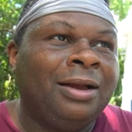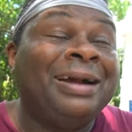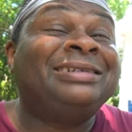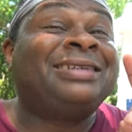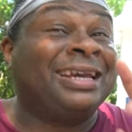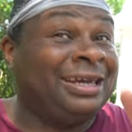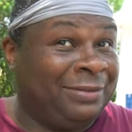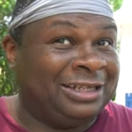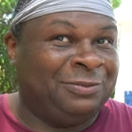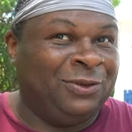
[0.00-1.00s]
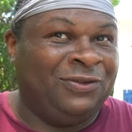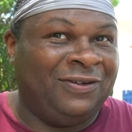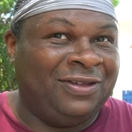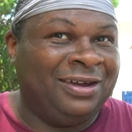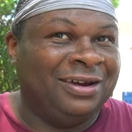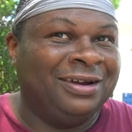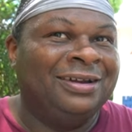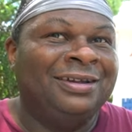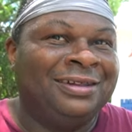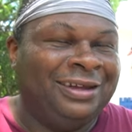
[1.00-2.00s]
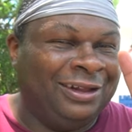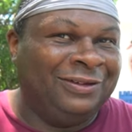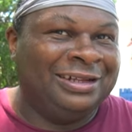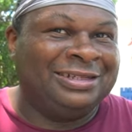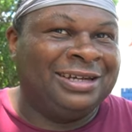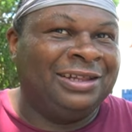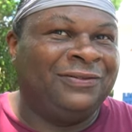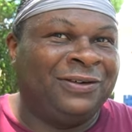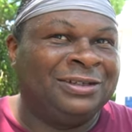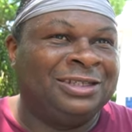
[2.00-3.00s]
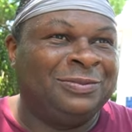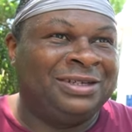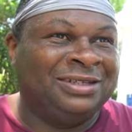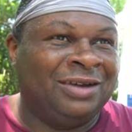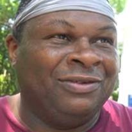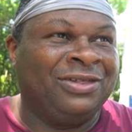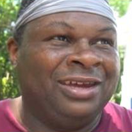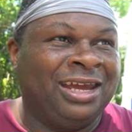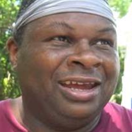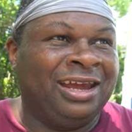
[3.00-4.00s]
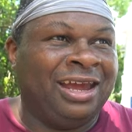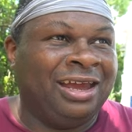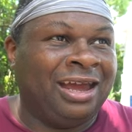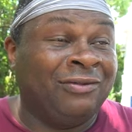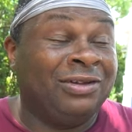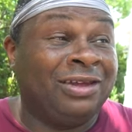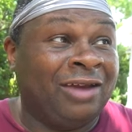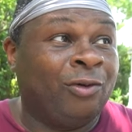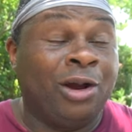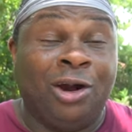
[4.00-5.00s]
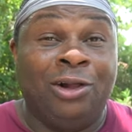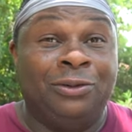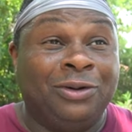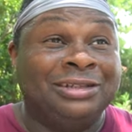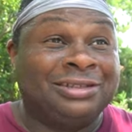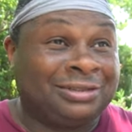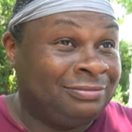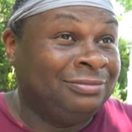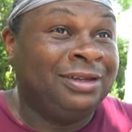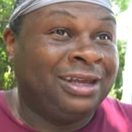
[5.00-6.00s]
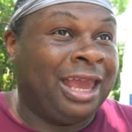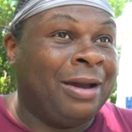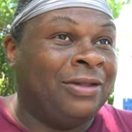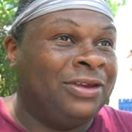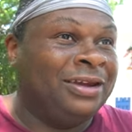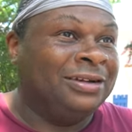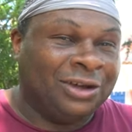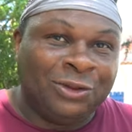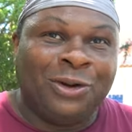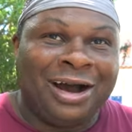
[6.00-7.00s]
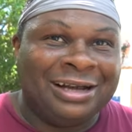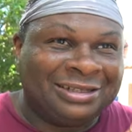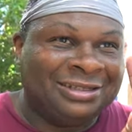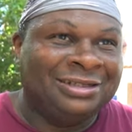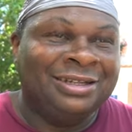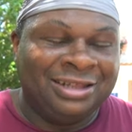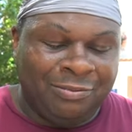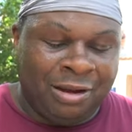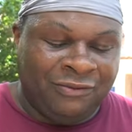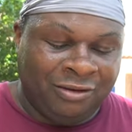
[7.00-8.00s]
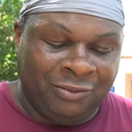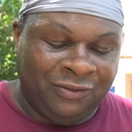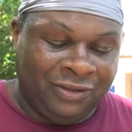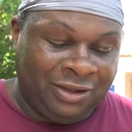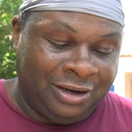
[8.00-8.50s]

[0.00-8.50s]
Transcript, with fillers: my second best movie of the year. The only reason it's not the first is because everything, everything, everywhere, all at once came out in theaters. Otherwise, be my favorite movie of the